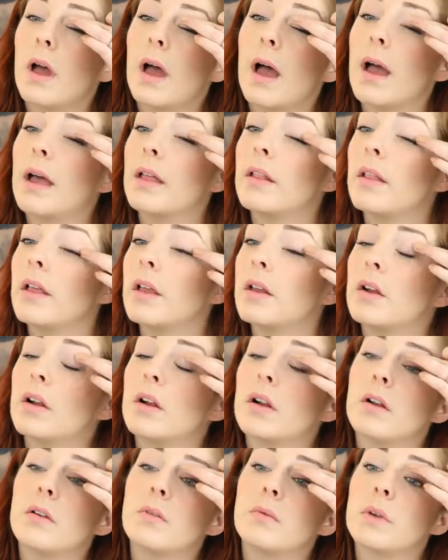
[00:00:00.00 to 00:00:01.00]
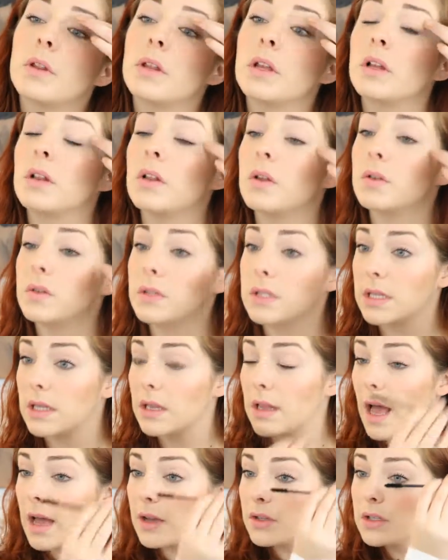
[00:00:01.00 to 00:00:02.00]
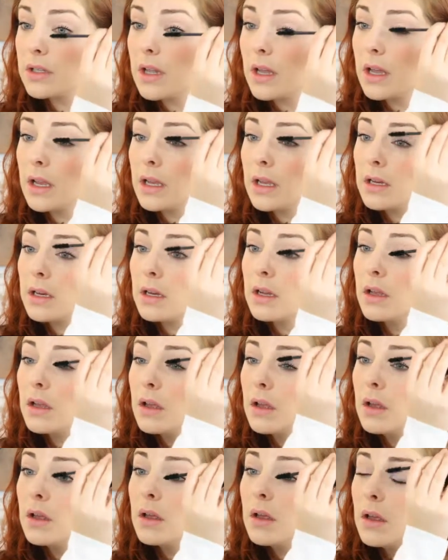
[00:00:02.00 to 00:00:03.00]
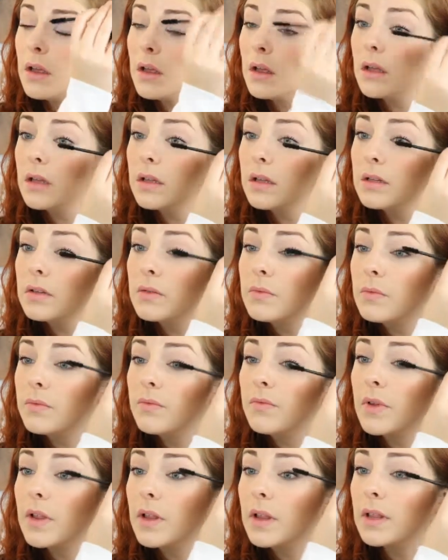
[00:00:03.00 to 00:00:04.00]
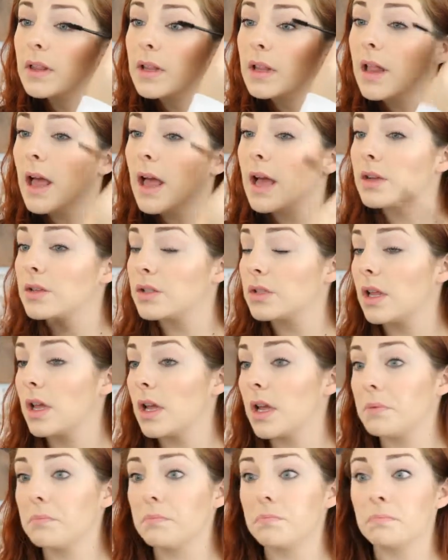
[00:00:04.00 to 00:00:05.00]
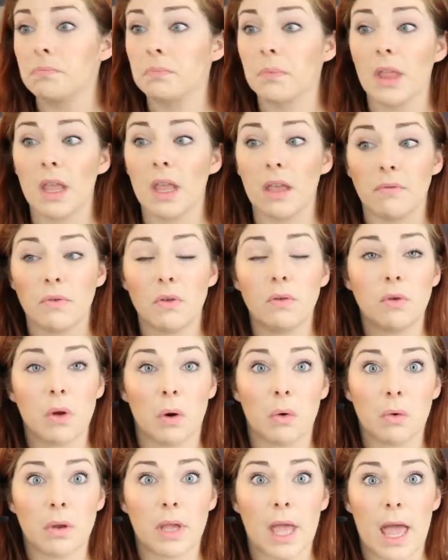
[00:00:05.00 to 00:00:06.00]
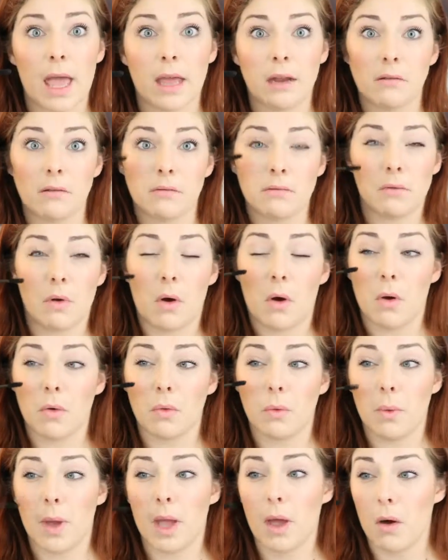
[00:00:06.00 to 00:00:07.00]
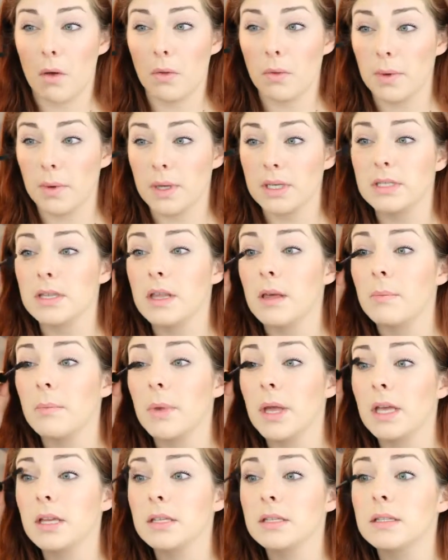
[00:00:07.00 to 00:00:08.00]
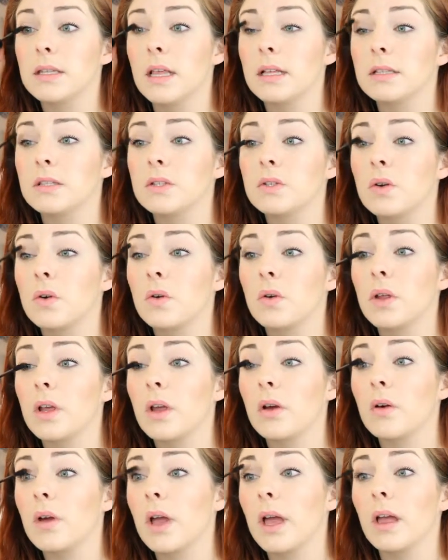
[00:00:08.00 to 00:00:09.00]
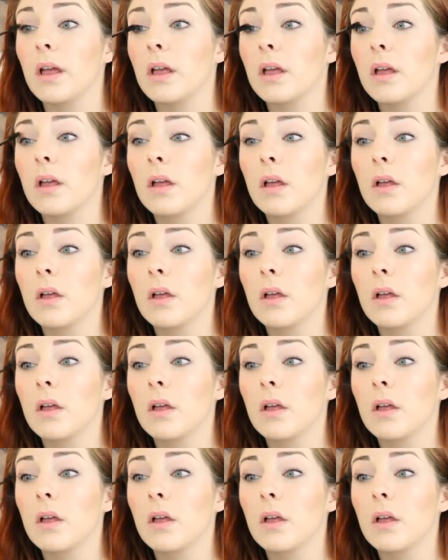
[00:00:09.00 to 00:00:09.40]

eyeliner really close to the lash line to fill in the lash line. If you don't get all the way to that base, that's totally okay,